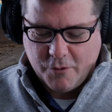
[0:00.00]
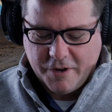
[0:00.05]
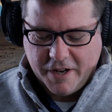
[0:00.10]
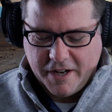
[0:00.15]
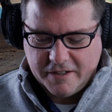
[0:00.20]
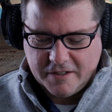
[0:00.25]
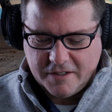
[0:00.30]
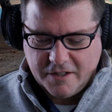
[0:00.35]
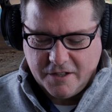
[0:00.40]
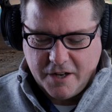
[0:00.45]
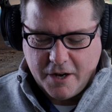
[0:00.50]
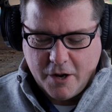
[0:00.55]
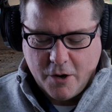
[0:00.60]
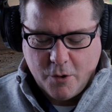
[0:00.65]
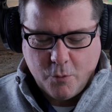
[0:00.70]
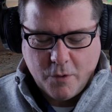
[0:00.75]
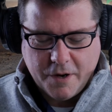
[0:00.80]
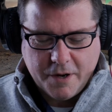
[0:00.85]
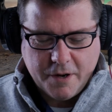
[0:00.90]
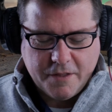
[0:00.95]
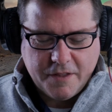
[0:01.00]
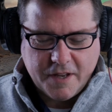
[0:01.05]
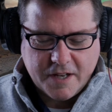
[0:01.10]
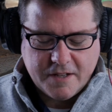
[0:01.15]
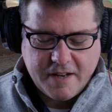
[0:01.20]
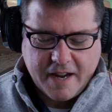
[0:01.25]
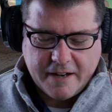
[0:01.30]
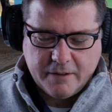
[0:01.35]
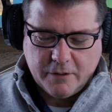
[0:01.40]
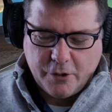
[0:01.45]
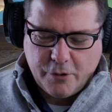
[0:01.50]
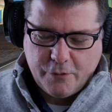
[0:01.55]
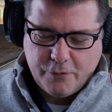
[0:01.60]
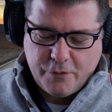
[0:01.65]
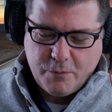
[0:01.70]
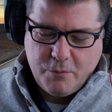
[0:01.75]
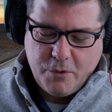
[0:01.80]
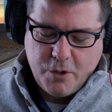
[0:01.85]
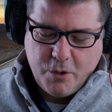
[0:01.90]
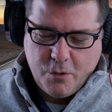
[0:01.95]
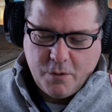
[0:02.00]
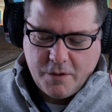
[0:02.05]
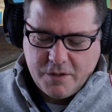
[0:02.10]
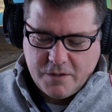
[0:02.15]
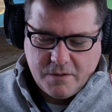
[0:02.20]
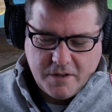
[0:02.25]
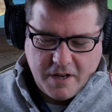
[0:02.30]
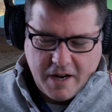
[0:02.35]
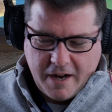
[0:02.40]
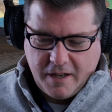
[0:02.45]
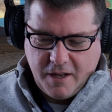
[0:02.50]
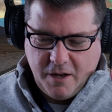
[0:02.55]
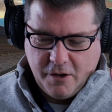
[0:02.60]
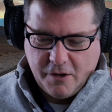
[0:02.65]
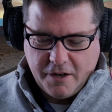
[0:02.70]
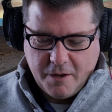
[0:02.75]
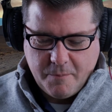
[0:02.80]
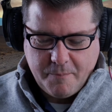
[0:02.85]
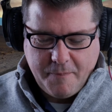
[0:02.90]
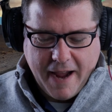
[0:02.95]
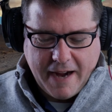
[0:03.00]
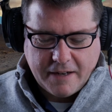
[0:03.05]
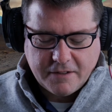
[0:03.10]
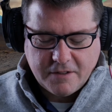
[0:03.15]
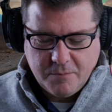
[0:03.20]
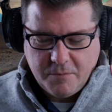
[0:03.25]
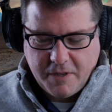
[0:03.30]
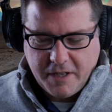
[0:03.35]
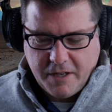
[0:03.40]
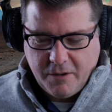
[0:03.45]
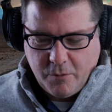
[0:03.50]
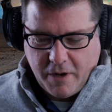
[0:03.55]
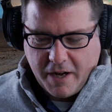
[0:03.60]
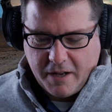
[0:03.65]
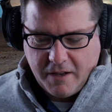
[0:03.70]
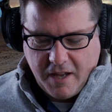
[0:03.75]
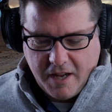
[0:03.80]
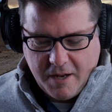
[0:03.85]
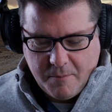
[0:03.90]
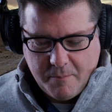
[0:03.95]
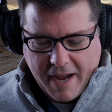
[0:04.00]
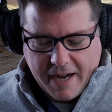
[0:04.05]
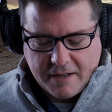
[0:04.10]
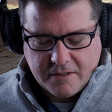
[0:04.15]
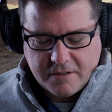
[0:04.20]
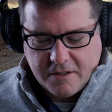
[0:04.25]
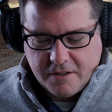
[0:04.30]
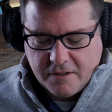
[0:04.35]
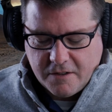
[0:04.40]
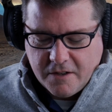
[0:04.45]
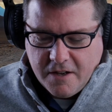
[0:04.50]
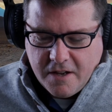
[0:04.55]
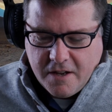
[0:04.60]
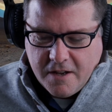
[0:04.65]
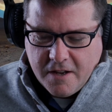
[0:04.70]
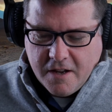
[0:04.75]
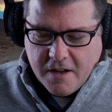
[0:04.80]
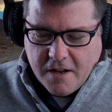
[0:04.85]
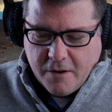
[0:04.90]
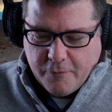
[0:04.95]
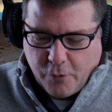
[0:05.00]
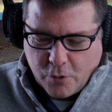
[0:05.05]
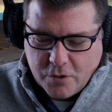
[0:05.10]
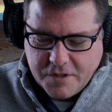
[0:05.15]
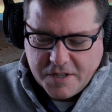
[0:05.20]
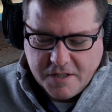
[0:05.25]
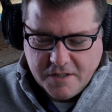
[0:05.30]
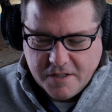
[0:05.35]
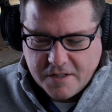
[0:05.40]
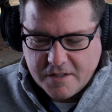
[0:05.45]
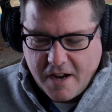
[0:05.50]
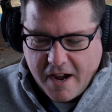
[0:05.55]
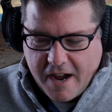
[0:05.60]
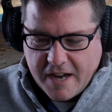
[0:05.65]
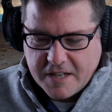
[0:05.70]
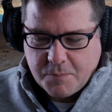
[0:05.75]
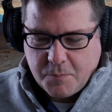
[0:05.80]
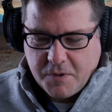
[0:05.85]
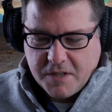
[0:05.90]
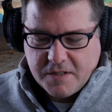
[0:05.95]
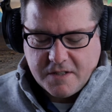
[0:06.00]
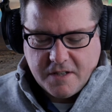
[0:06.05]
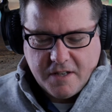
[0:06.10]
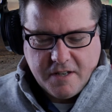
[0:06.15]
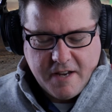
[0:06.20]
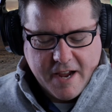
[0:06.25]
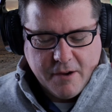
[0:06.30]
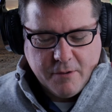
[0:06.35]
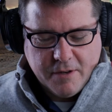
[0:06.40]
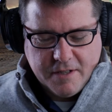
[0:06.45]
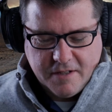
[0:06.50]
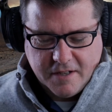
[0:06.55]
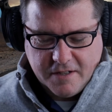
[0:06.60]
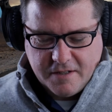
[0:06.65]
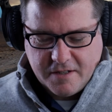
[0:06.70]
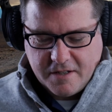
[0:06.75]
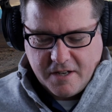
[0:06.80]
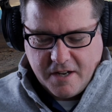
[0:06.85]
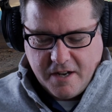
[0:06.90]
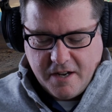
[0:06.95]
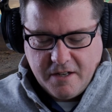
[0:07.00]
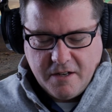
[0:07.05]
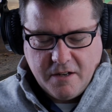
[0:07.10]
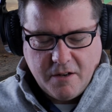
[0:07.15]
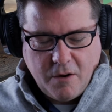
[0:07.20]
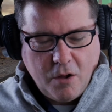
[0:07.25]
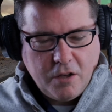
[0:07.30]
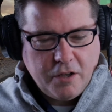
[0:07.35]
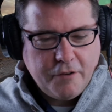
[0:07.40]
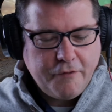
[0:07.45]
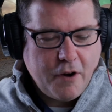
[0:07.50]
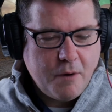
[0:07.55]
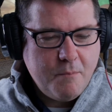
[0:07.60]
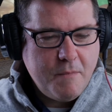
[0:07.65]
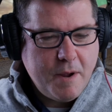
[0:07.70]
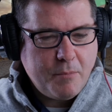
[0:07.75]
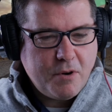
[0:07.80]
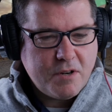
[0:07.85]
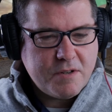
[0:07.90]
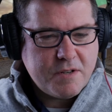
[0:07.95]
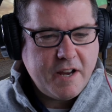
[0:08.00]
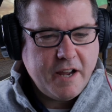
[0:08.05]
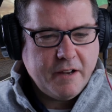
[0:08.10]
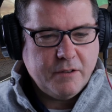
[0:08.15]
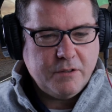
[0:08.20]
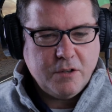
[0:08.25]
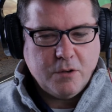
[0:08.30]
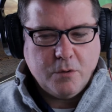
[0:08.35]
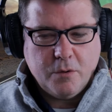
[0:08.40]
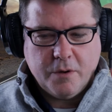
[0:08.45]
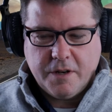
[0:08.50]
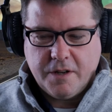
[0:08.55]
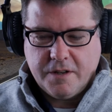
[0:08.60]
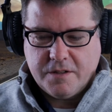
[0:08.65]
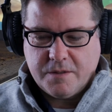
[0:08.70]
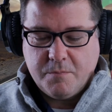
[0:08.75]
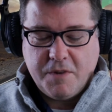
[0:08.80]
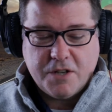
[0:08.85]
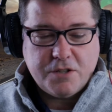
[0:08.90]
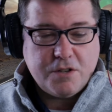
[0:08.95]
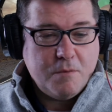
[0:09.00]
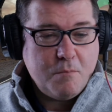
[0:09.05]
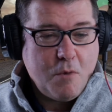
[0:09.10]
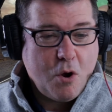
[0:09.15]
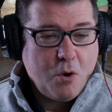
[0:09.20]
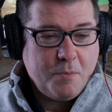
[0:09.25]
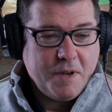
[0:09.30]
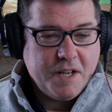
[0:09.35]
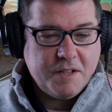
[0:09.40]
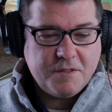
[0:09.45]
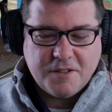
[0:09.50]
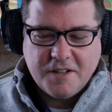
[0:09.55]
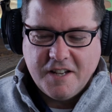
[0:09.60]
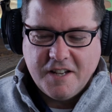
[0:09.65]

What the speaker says: And one of the things I learned from you is, and I carried it back to me when I came back to Four Seasons Hospice and now in TCN, and all of our members now do it, is mission moments.